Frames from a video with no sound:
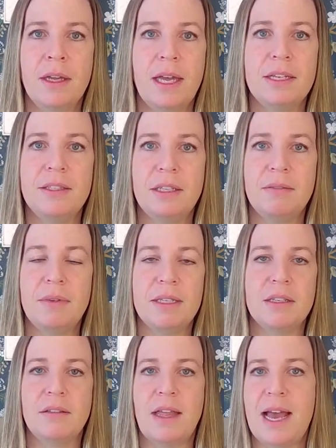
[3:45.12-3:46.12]
Is it
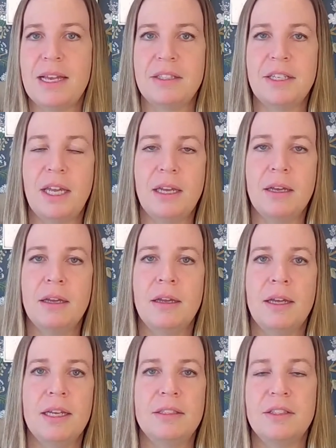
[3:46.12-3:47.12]
lasting?
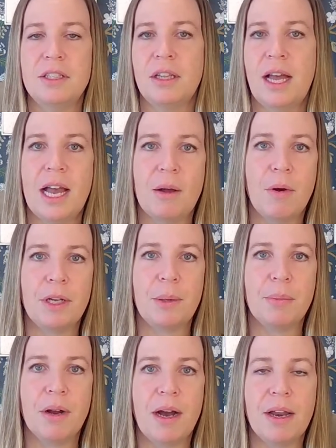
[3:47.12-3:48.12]
Is it still a high quality
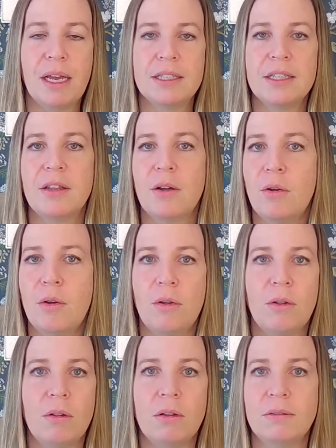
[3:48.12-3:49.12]
product the
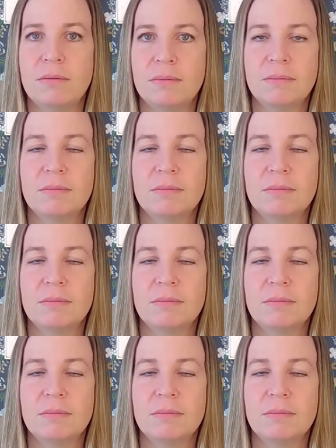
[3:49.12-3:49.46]
whole